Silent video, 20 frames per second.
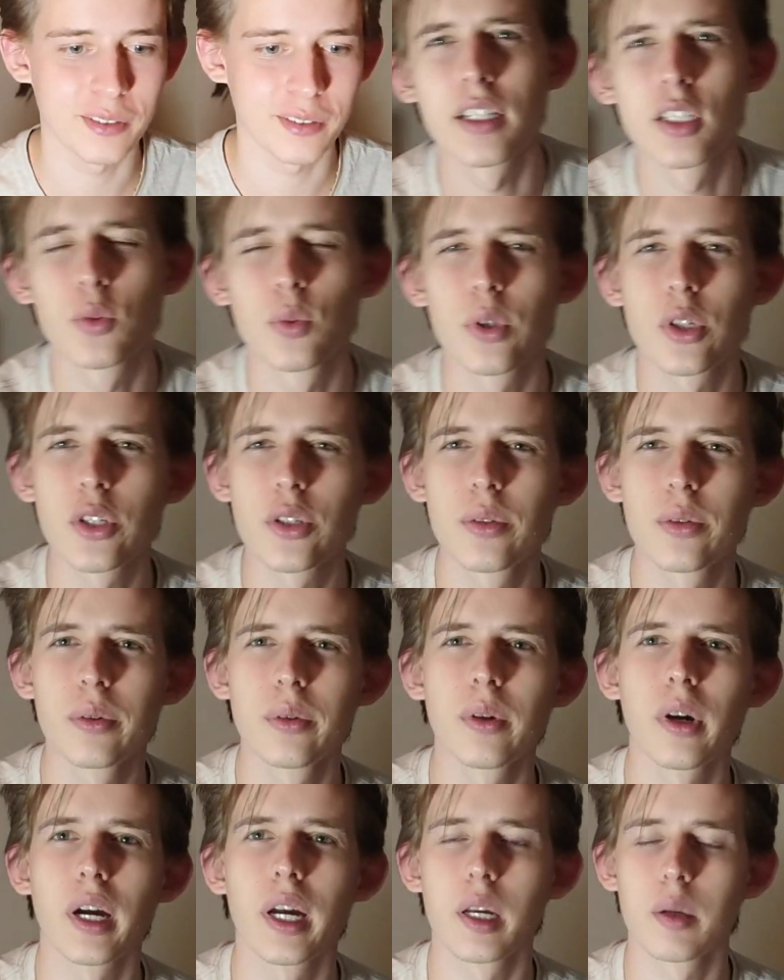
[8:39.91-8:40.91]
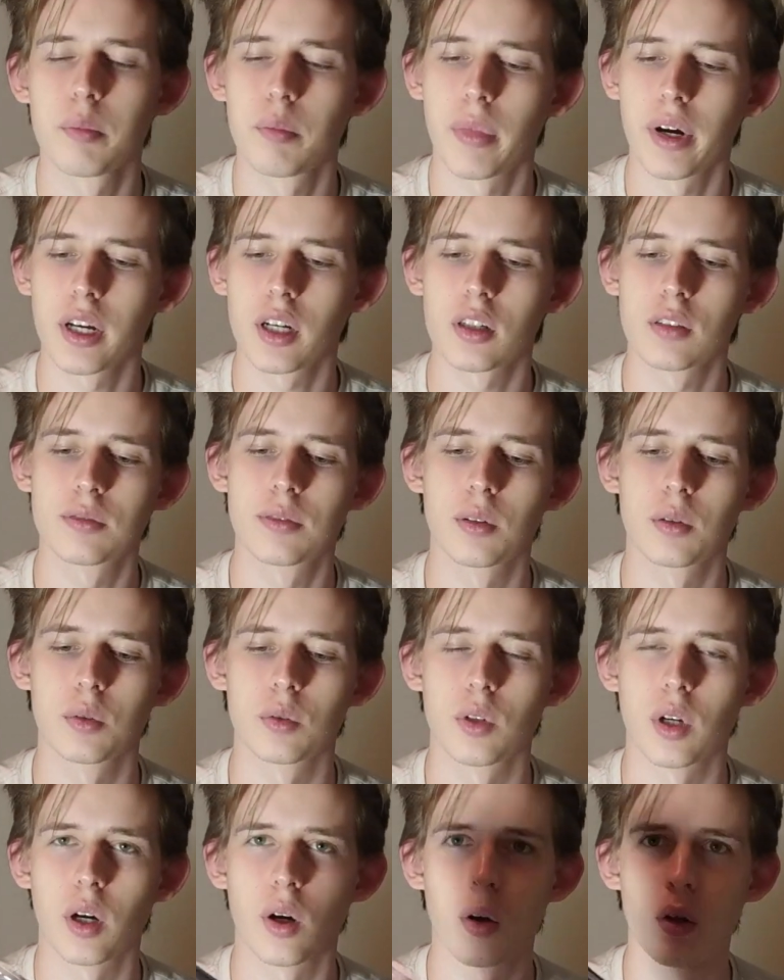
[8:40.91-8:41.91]
switched to a
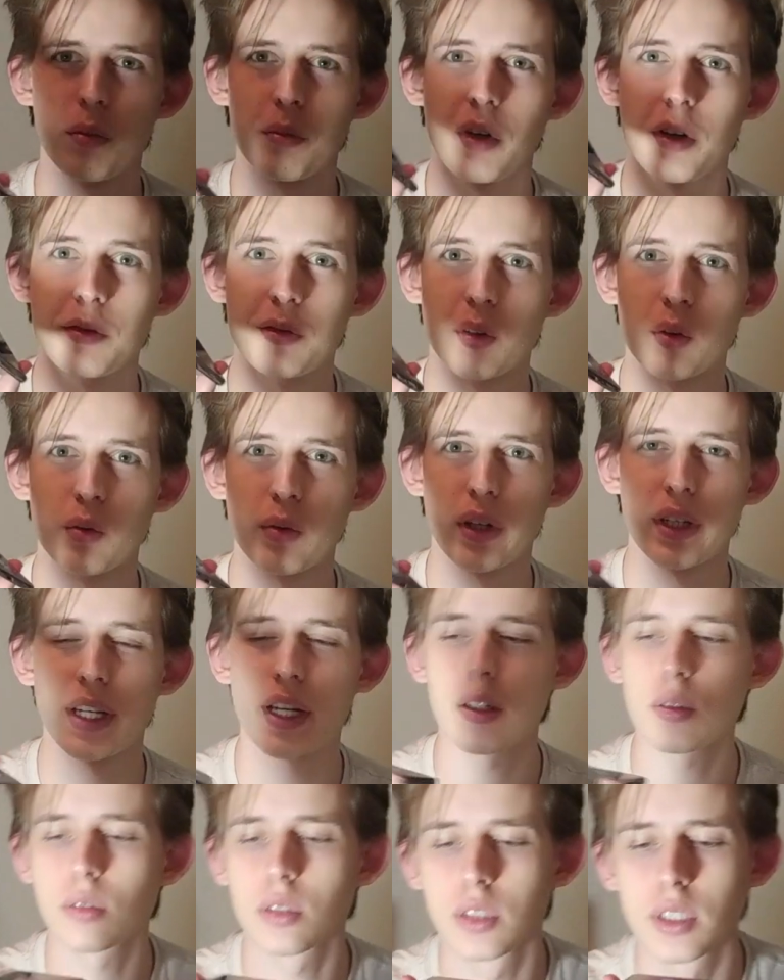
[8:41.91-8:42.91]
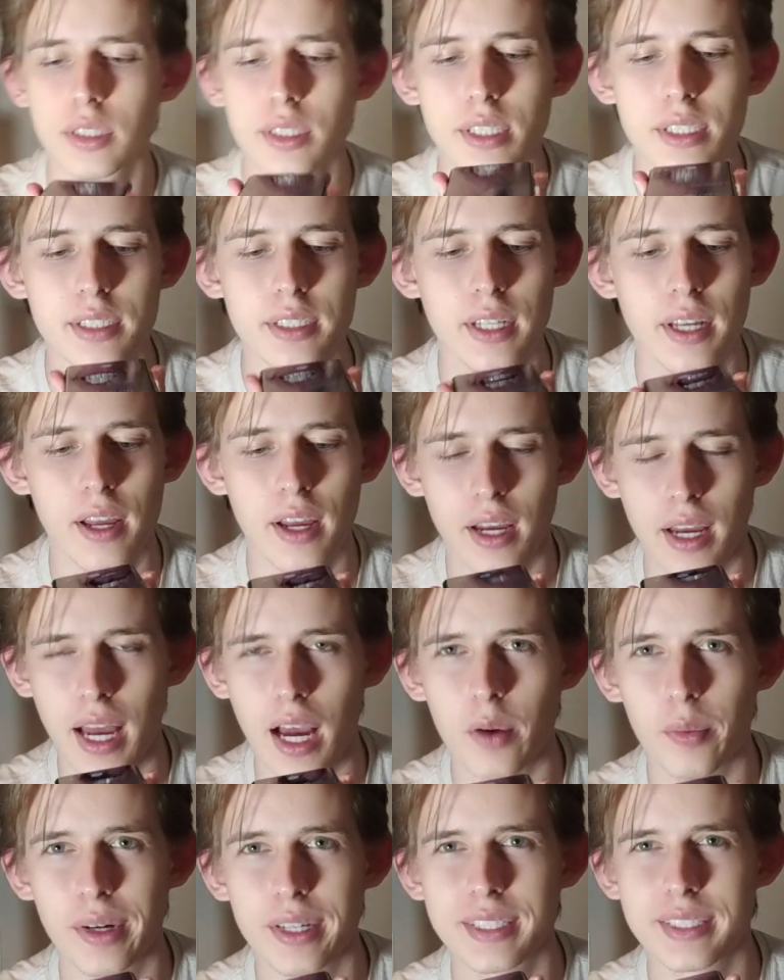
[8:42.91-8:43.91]
microphone on my phone right now, so this is
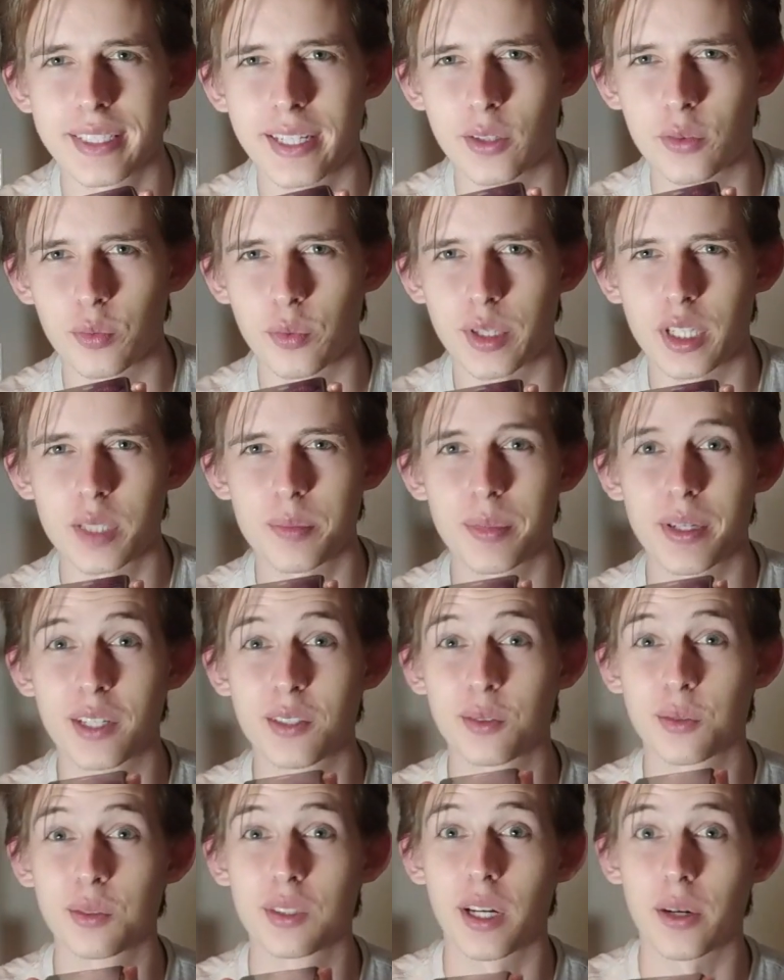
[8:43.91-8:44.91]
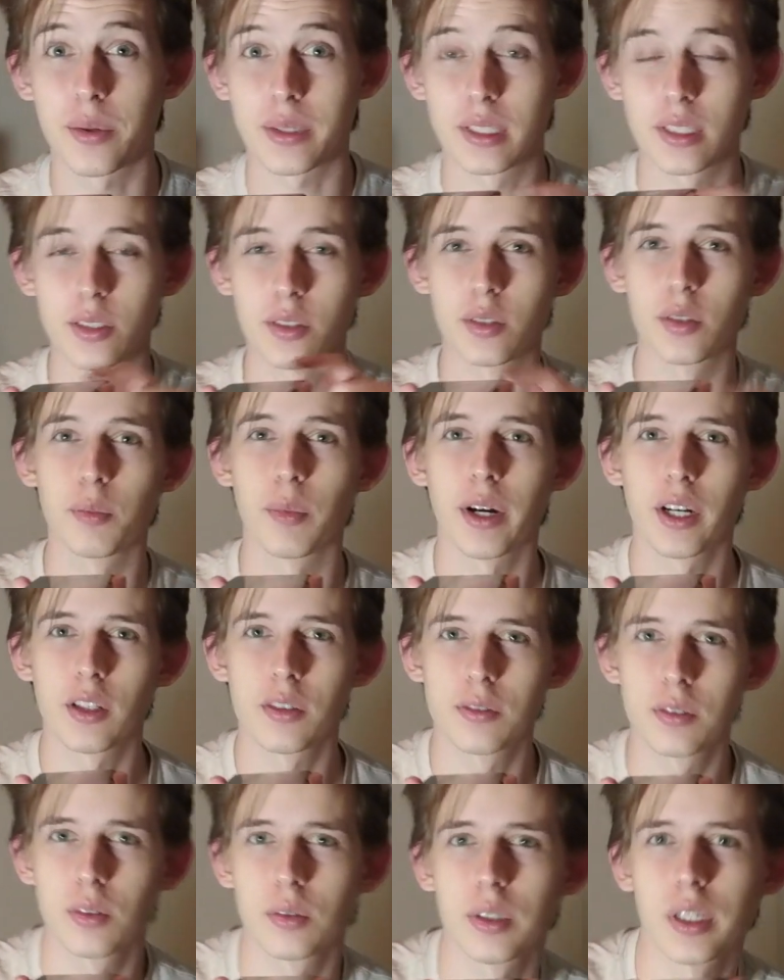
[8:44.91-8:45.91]
how I sound when I speak to directly to the
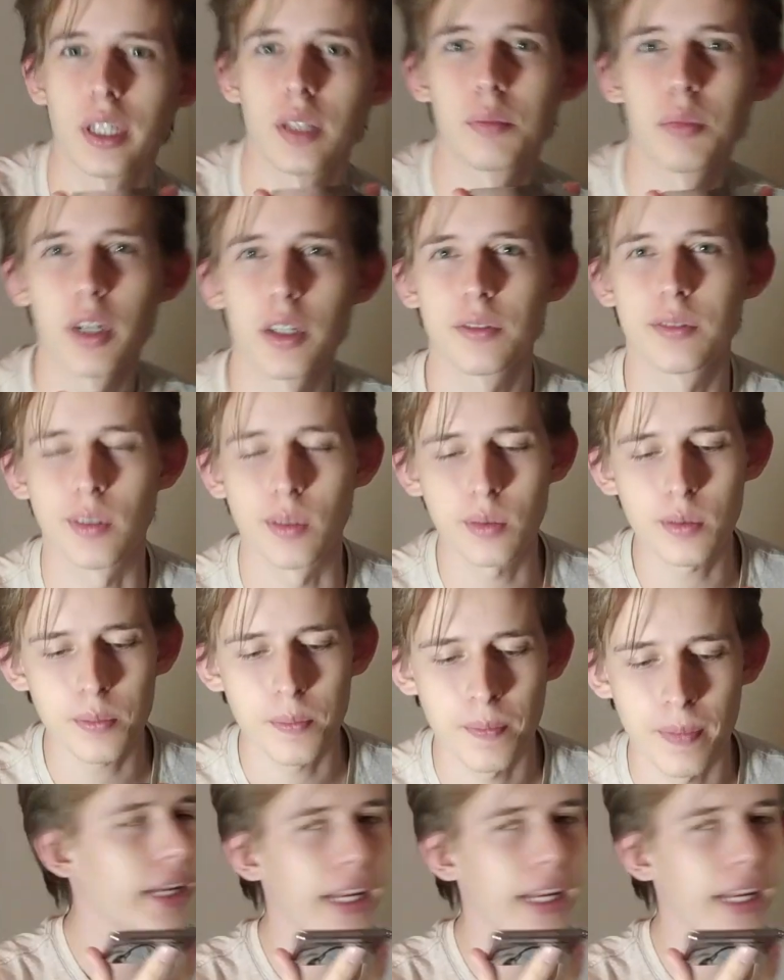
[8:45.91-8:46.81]
microphone in my phone.